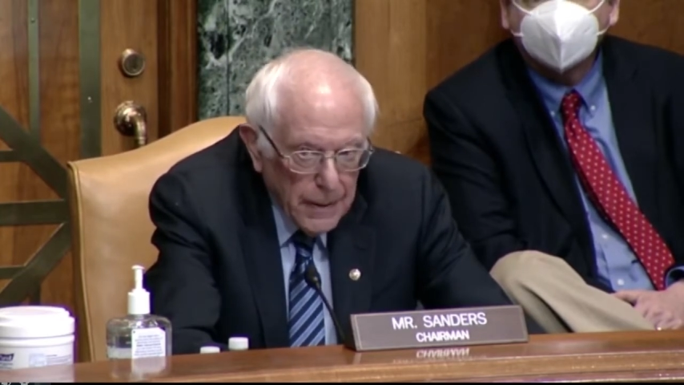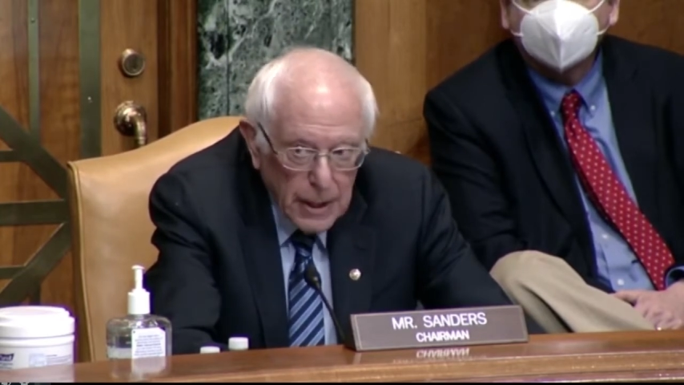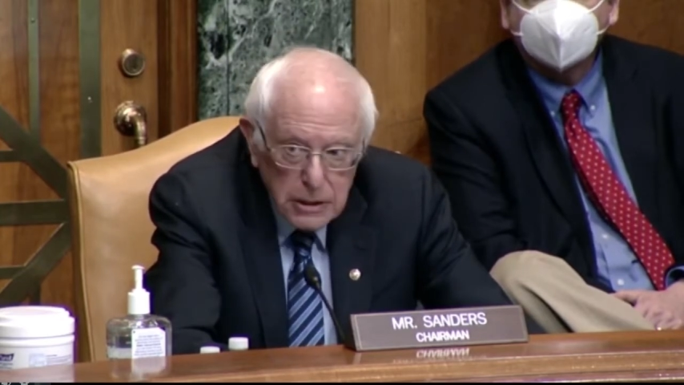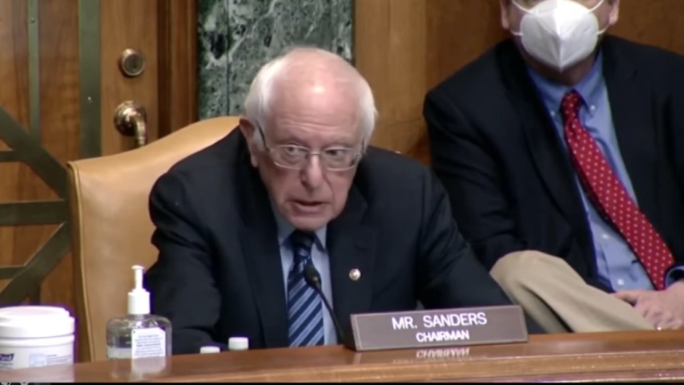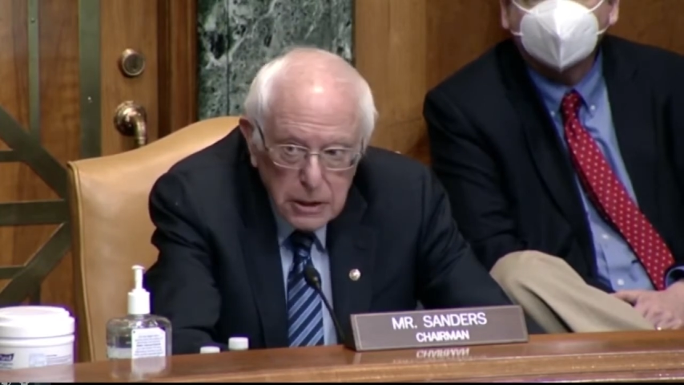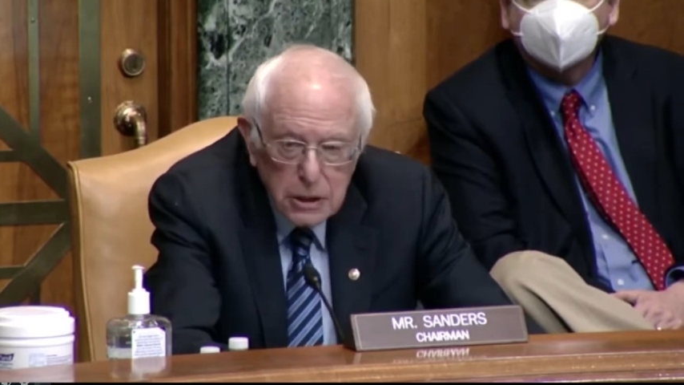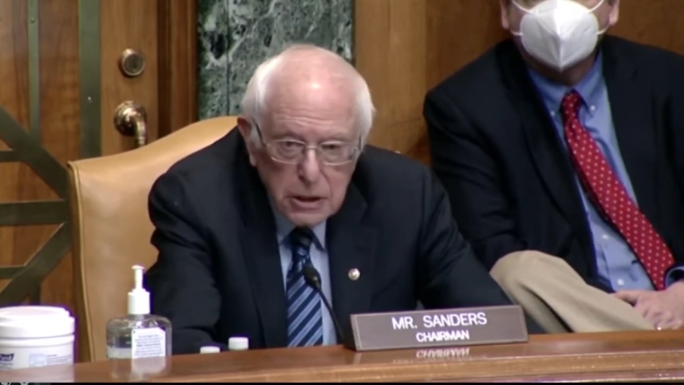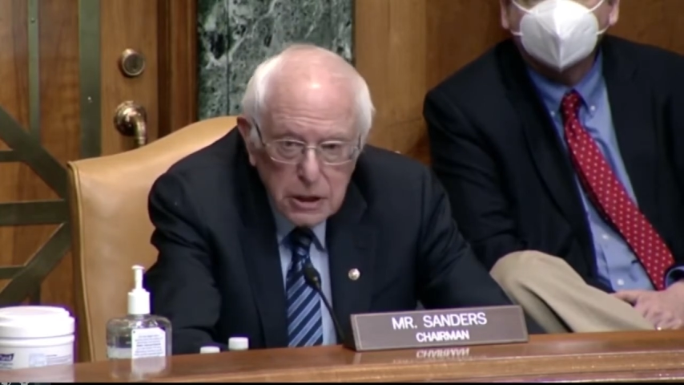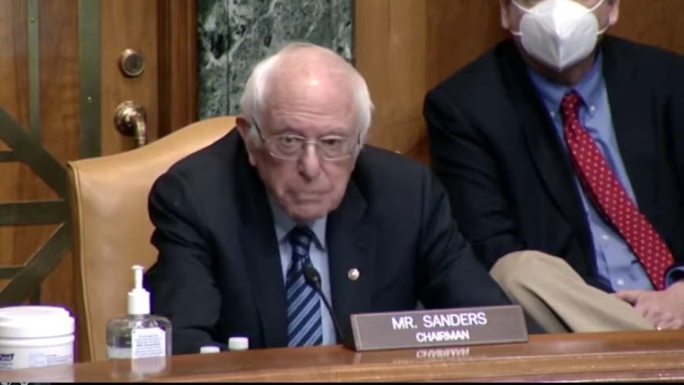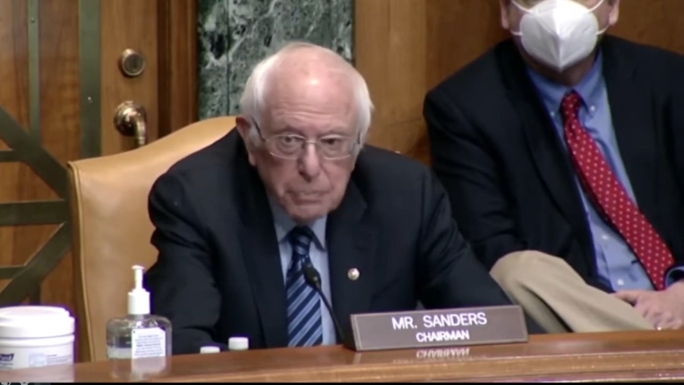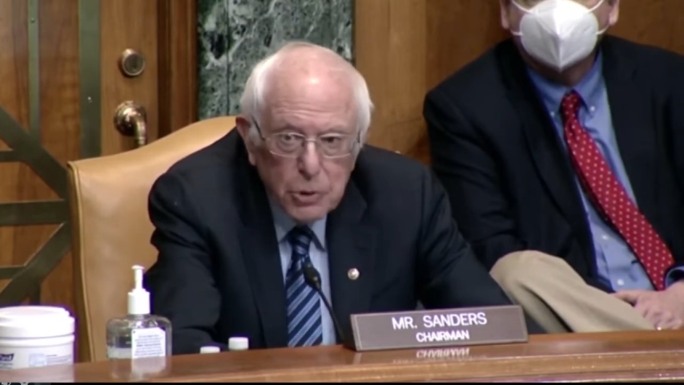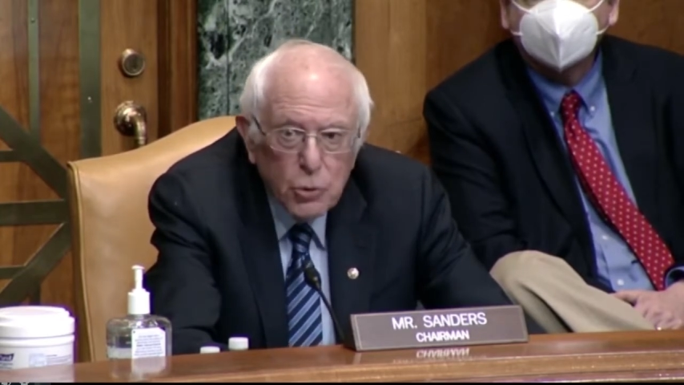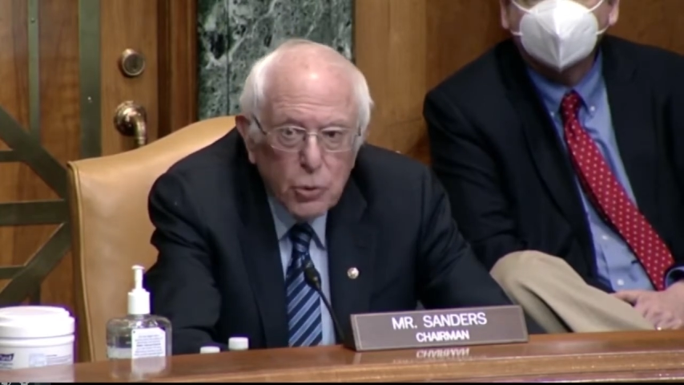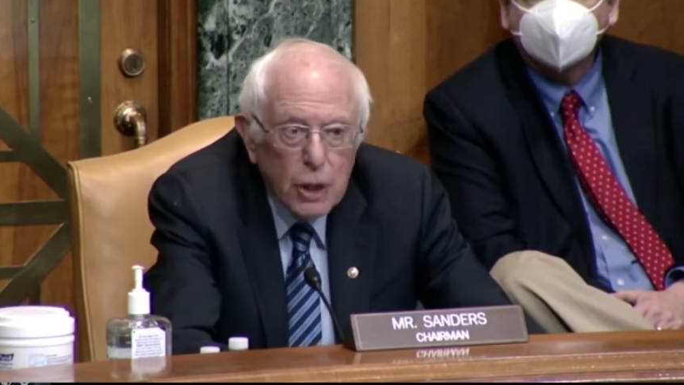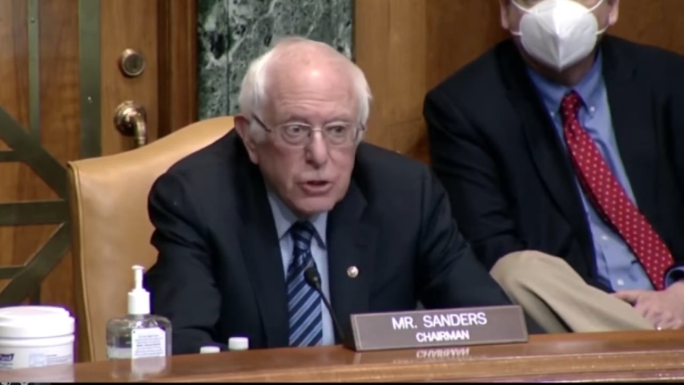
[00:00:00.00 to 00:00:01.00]
That's the
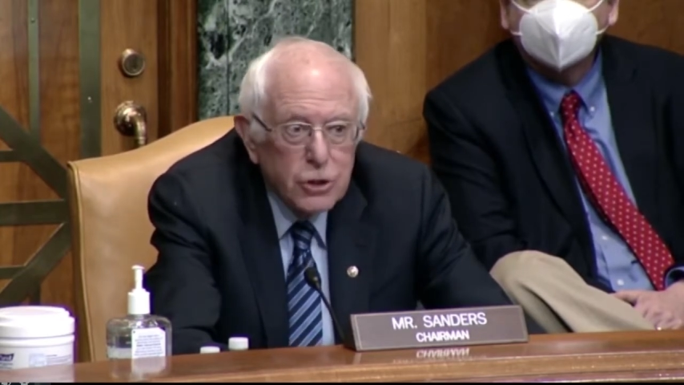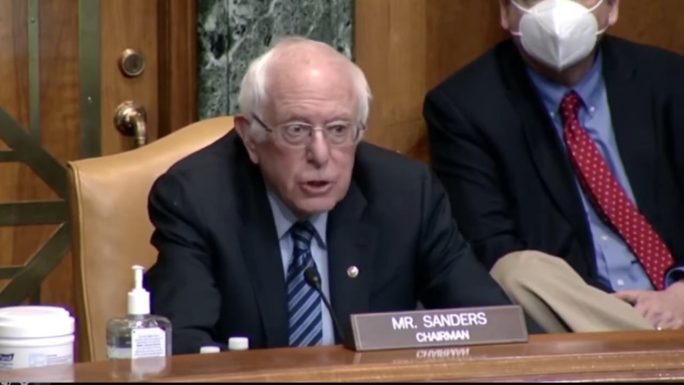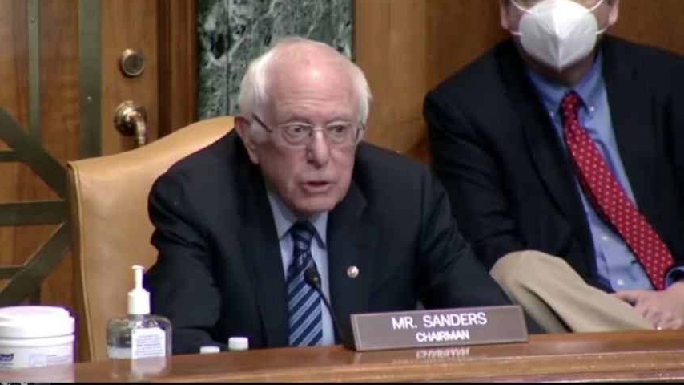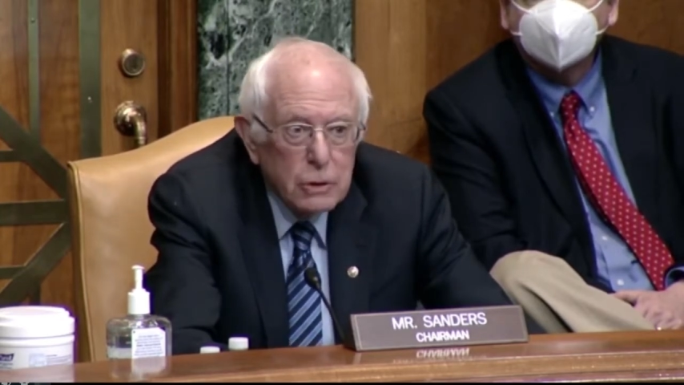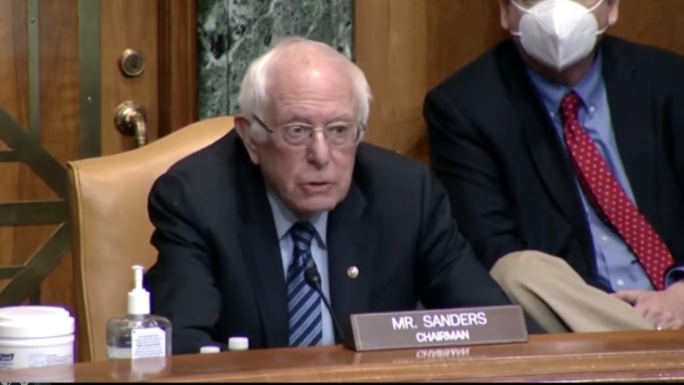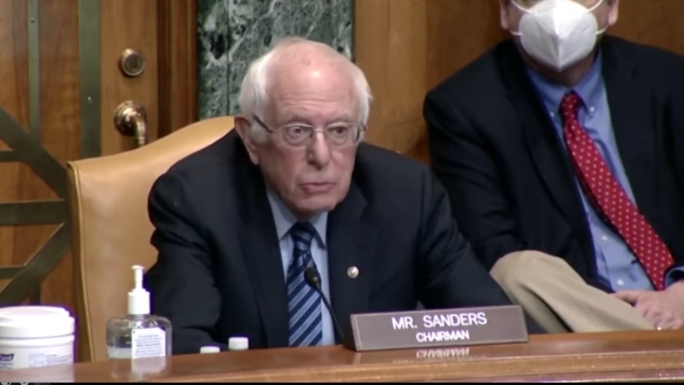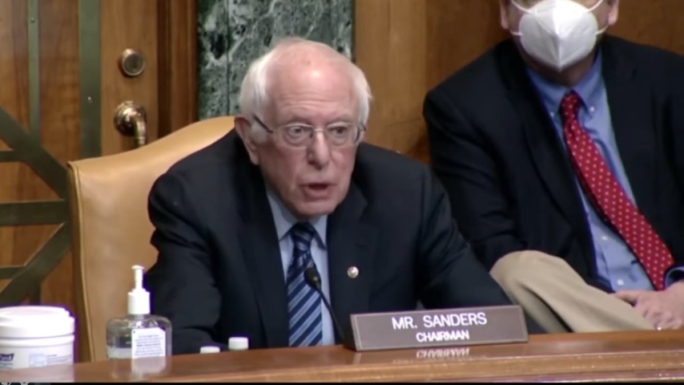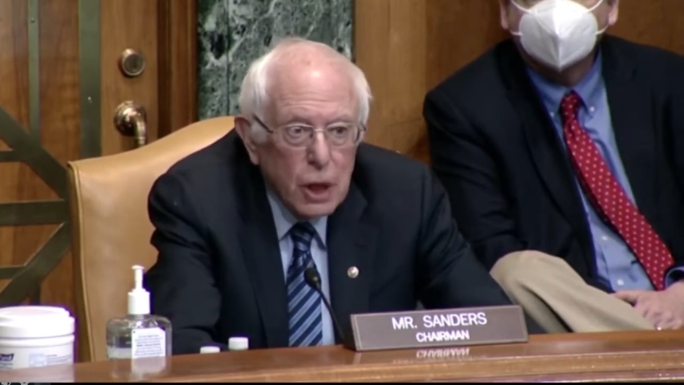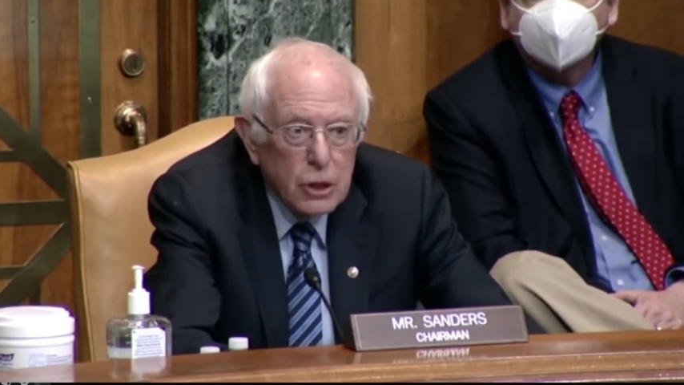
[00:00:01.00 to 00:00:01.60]
simple question.